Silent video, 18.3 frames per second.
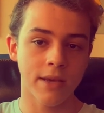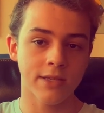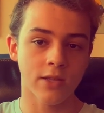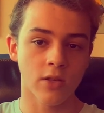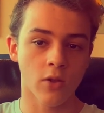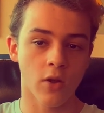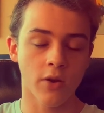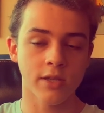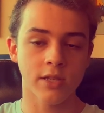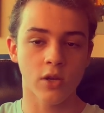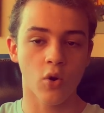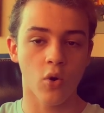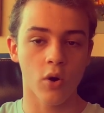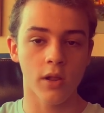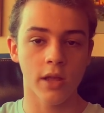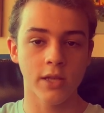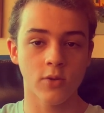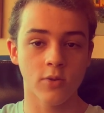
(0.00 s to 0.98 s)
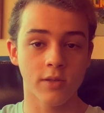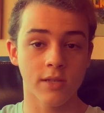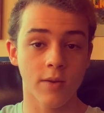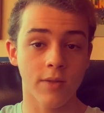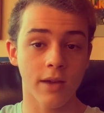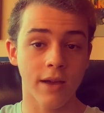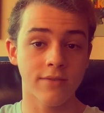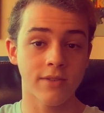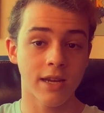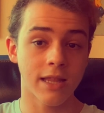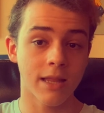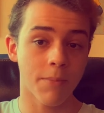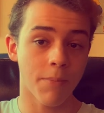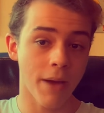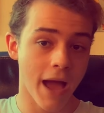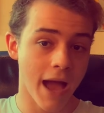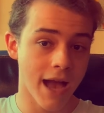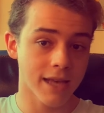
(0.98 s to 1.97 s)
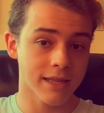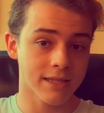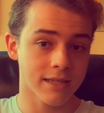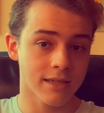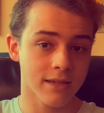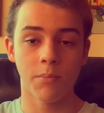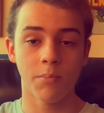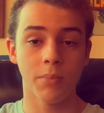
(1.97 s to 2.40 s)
so long as it correlates with something I've done in the past.